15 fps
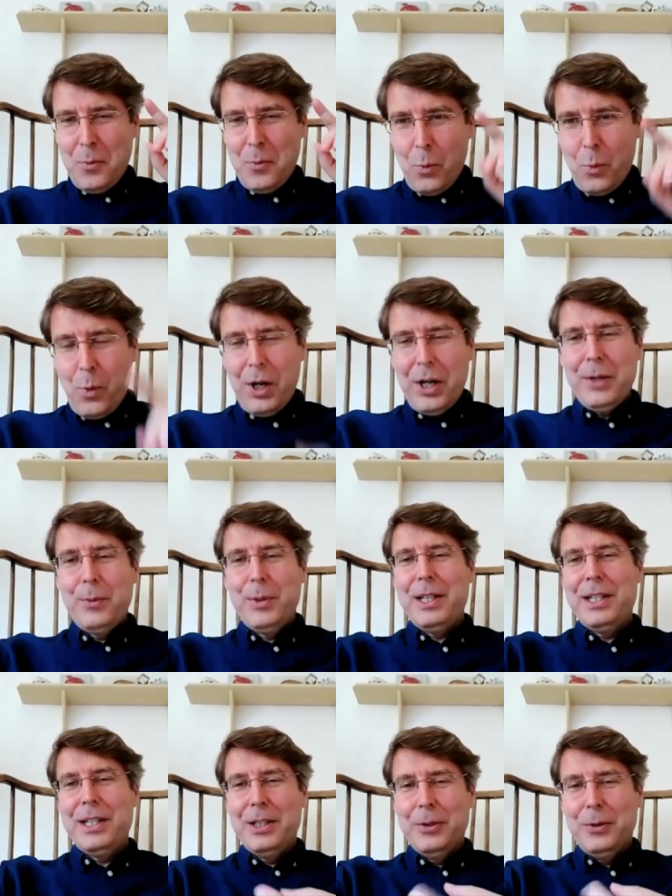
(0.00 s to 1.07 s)
Why would
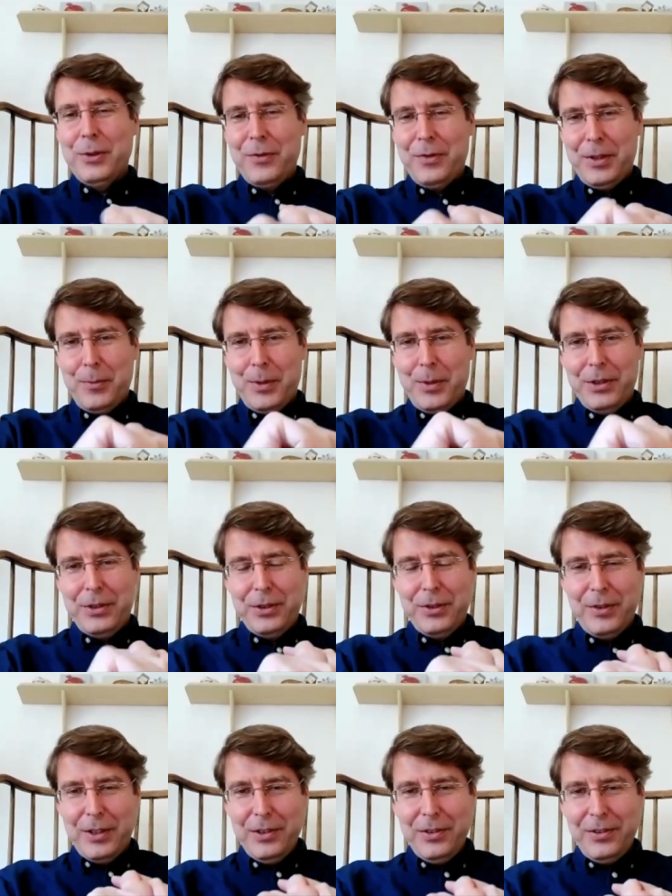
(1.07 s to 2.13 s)
any law firm want to do
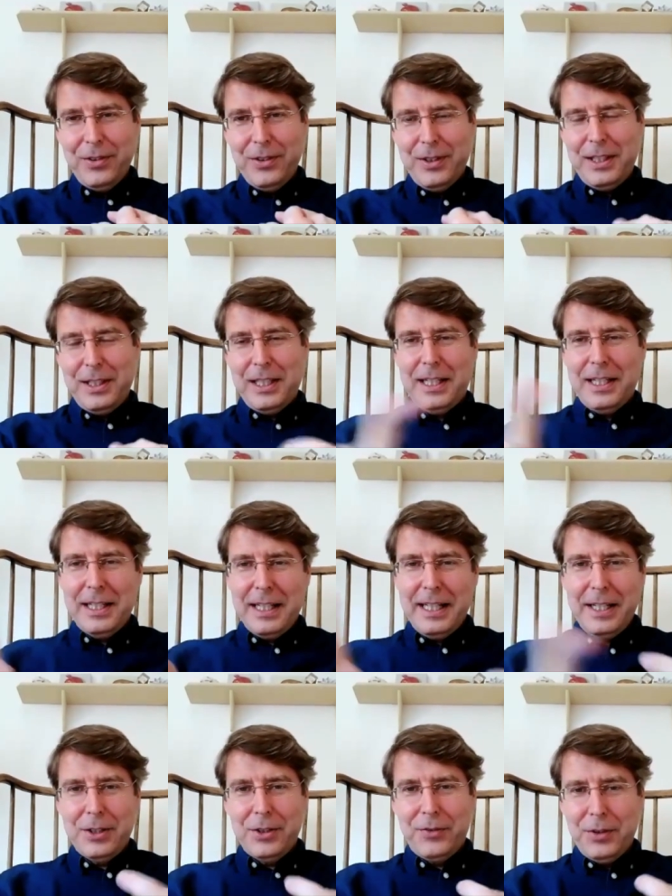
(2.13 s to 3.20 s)
this, and
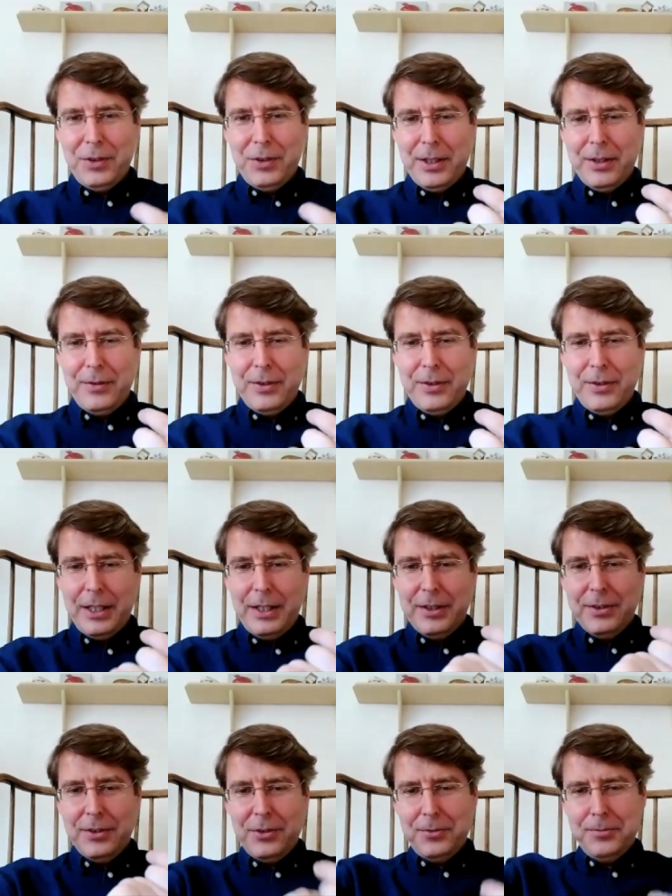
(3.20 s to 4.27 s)
how does this benefit the
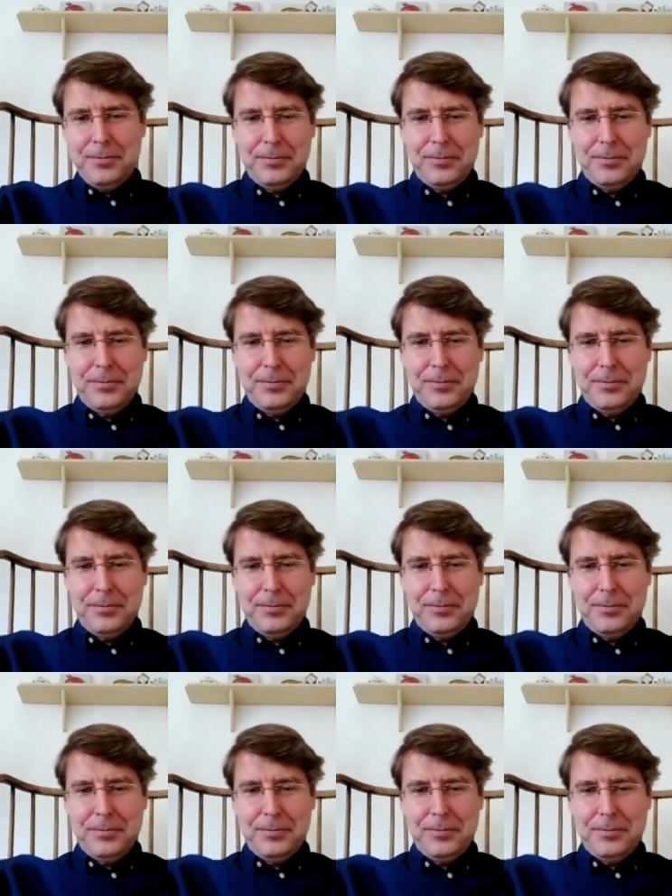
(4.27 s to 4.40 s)
clients?